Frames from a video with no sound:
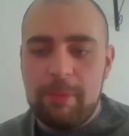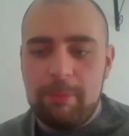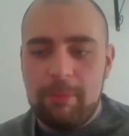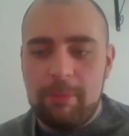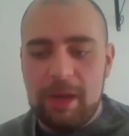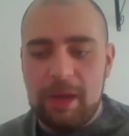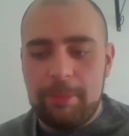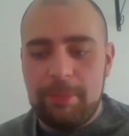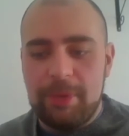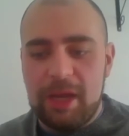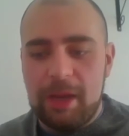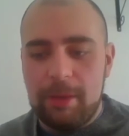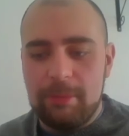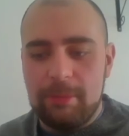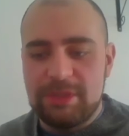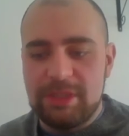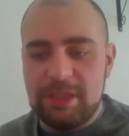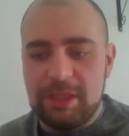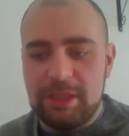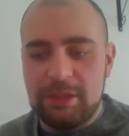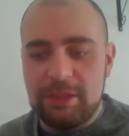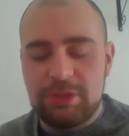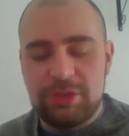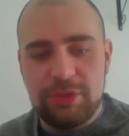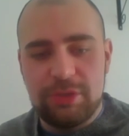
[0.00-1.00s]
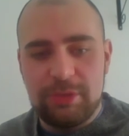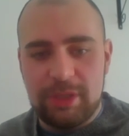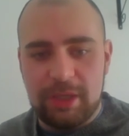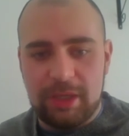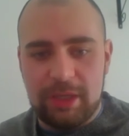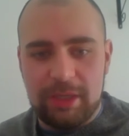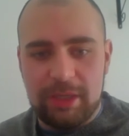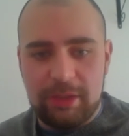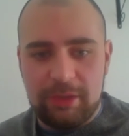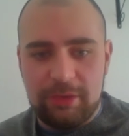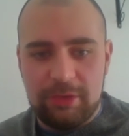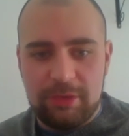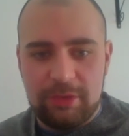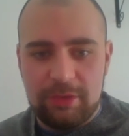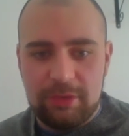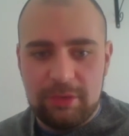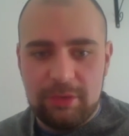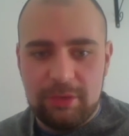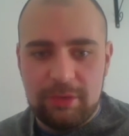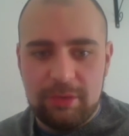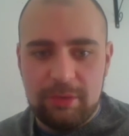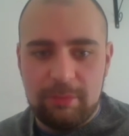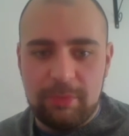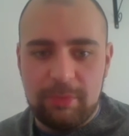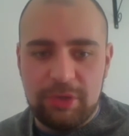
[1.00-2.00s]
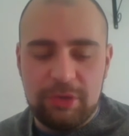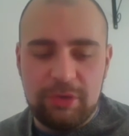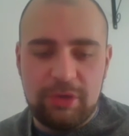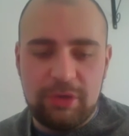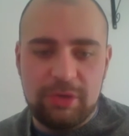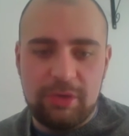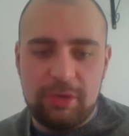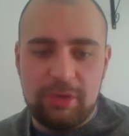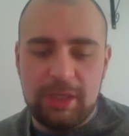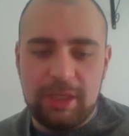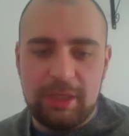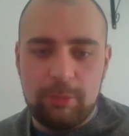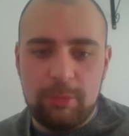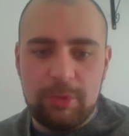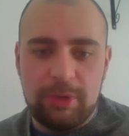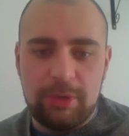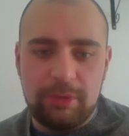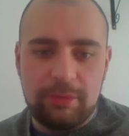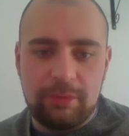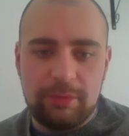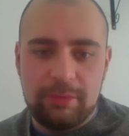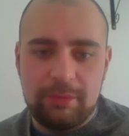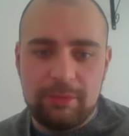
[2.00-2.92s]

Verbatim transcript: might be able to eat two cakes, but you can only eat one.